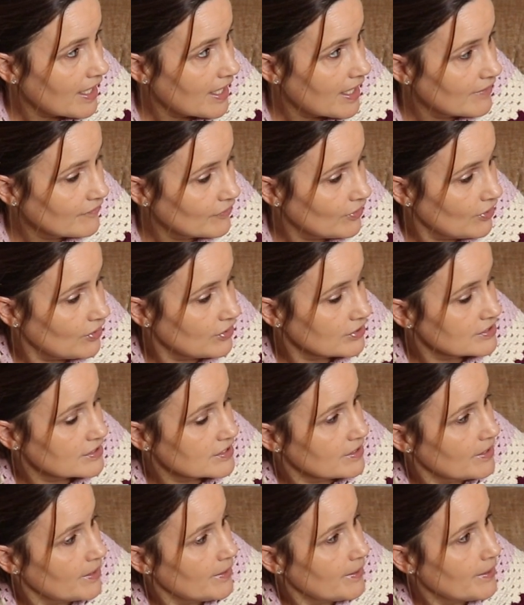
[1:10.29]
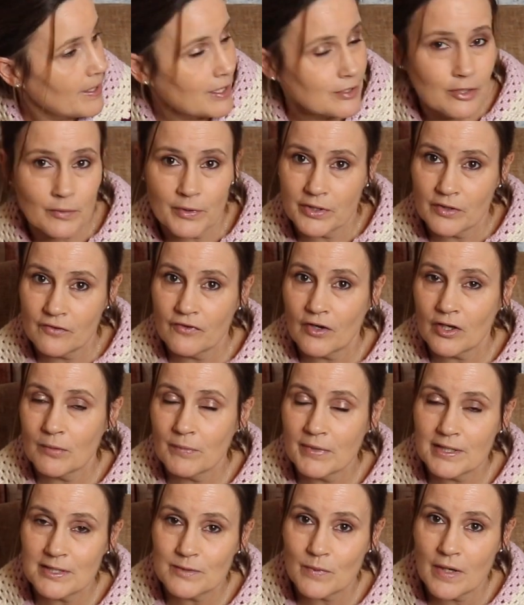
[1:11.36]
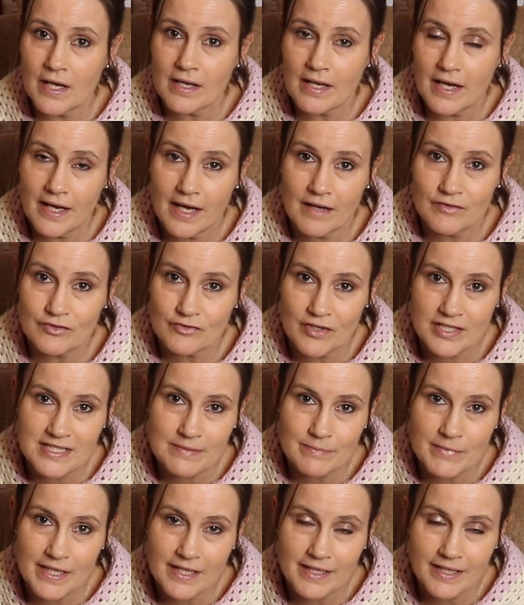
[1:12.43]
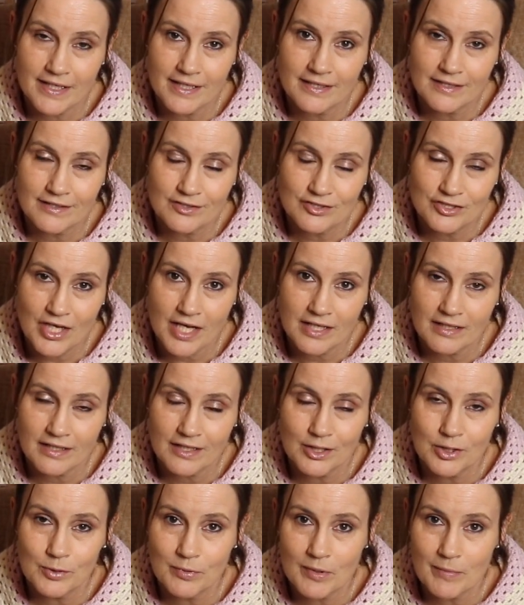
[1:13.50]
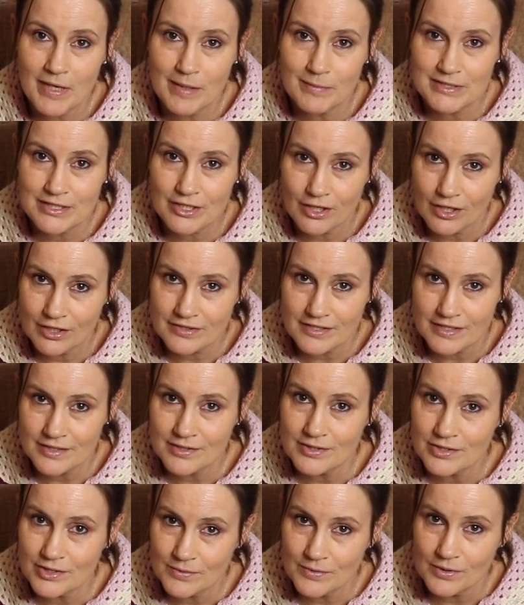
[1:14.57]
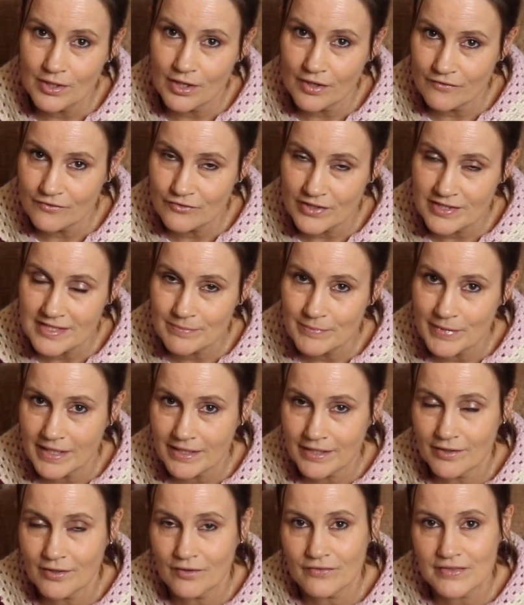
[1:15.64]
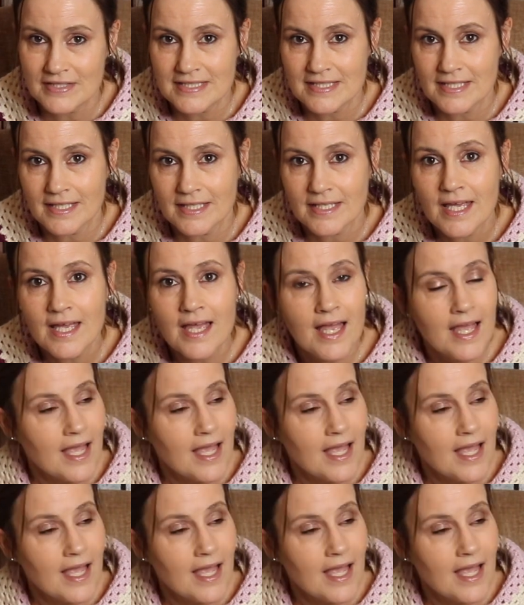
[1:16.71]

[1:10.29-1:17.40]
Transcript: I've got, I don't know whether you follow me as well, I have a dressmaking channel, Loopy Mabel's Closet, so I do a lot of dressmaking obviously.